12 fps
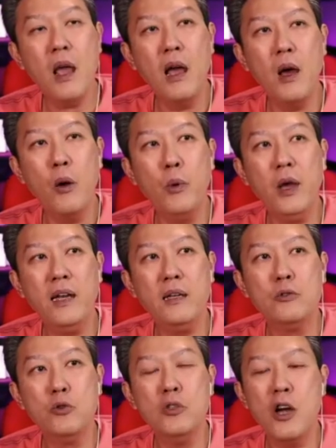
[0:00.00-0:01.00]
we
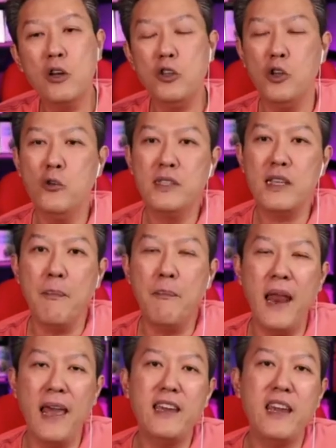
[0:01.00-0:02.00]
do not use a
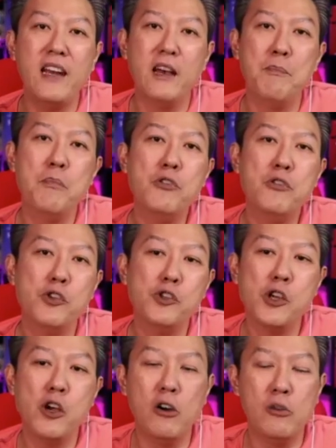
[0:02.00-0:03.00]
blanket
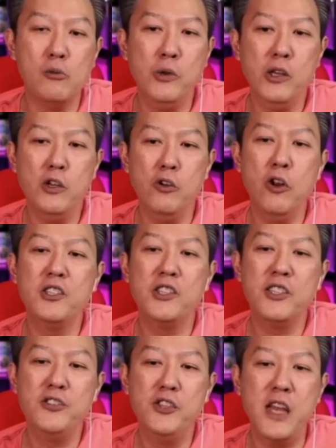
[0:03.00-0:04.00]
approach, or we do not
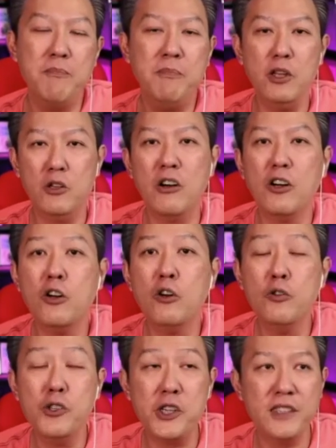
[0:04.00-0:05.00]
just jump into
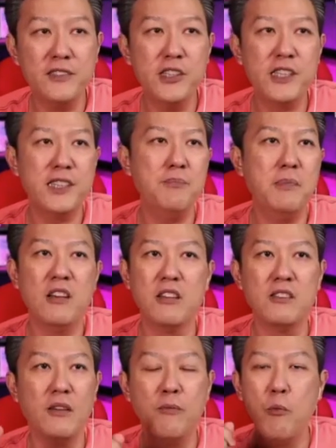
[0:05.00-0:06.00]
conclusion just
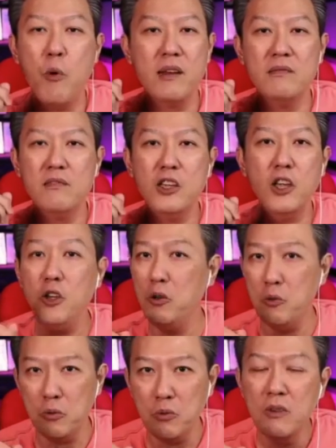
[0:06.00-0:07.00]
because of one
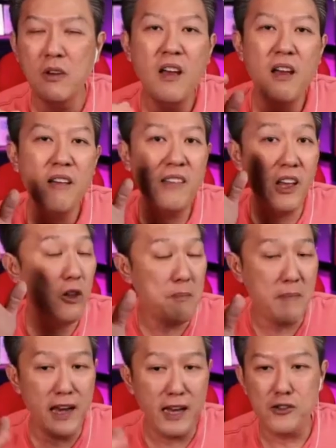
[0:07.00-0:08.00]
cue that you
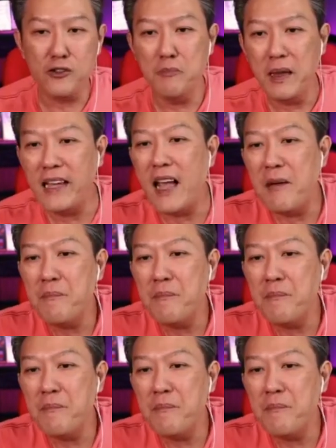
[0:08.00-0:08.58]
managed to pick up,